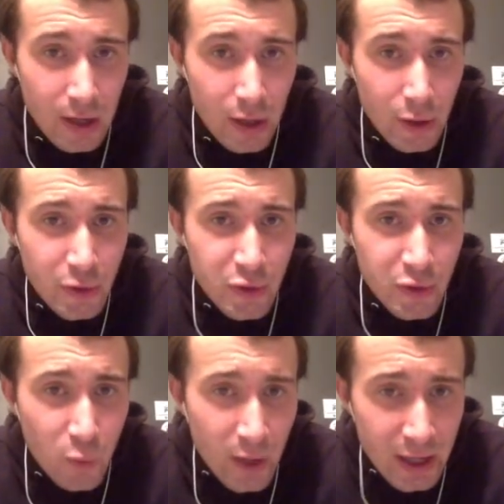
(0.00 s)
Who's
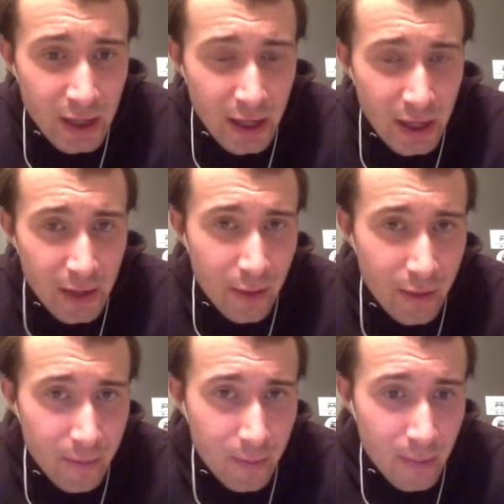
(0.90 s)
winning at
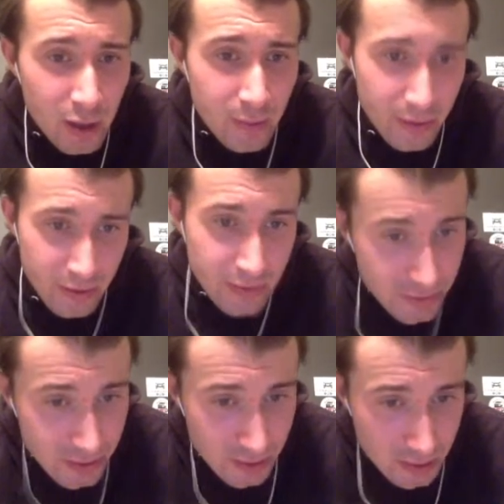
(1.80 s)
the
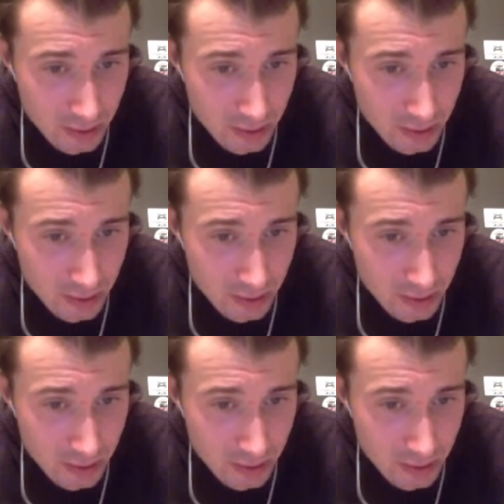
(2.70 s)
moment?